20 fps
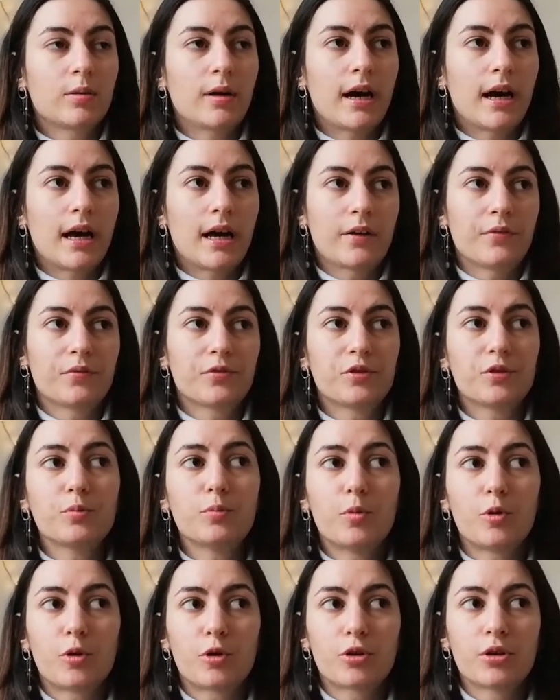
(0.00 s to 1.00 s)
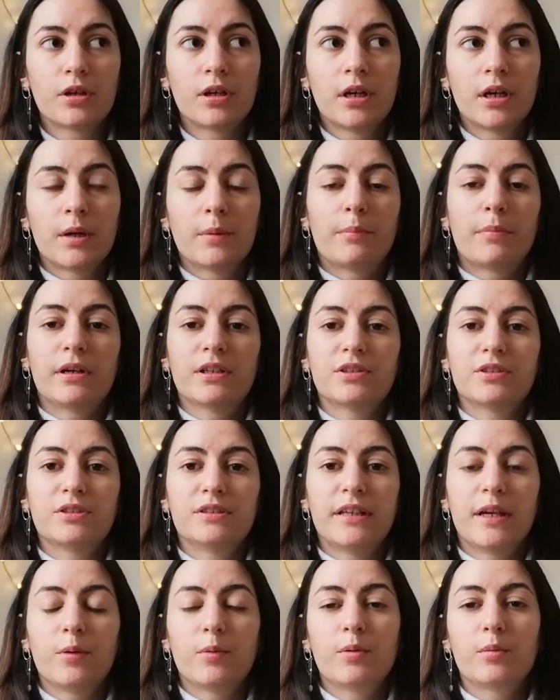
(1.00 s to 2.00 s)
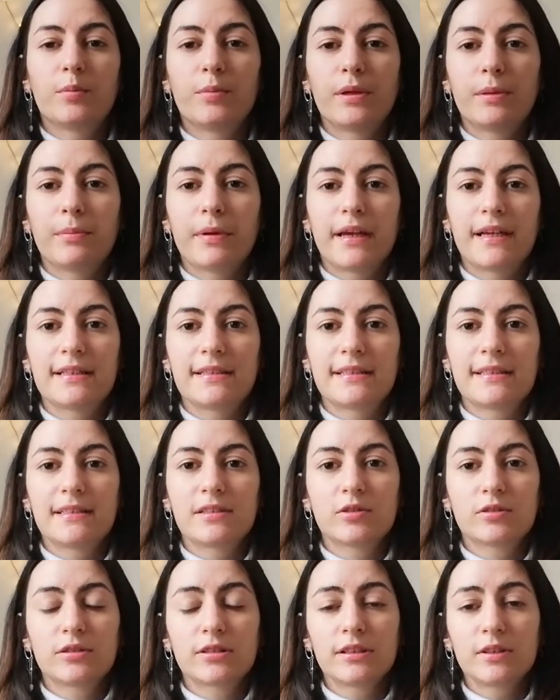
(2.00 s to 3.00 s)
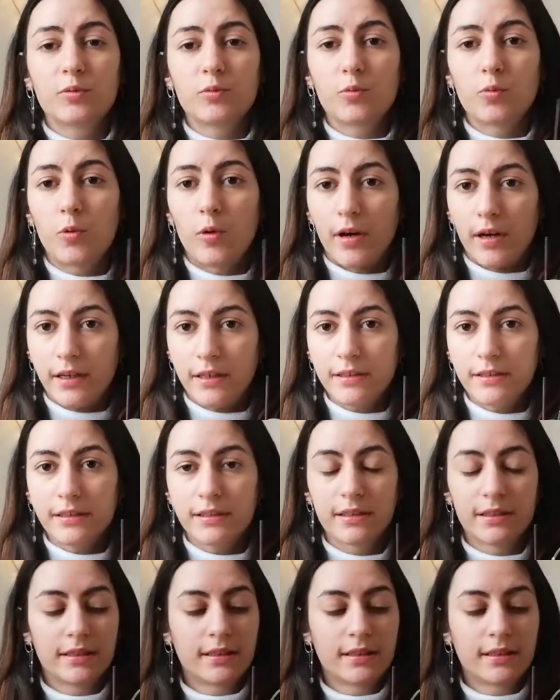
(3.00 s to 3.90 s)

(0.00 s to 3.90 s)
I have two more, but today we'll be painting only one